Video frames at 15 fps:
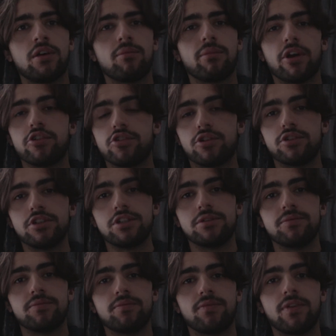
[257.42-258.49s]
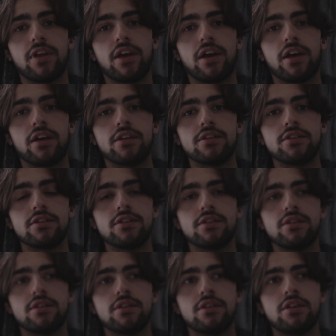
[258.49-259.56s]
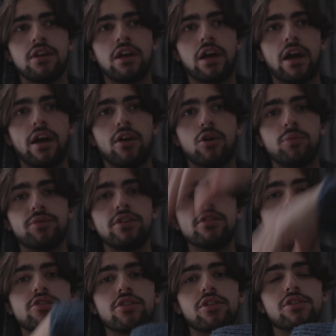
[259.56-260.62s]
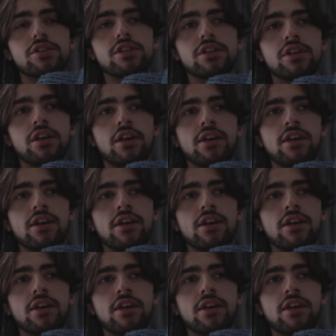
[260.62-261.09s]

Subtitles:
my journey. And I hope this journey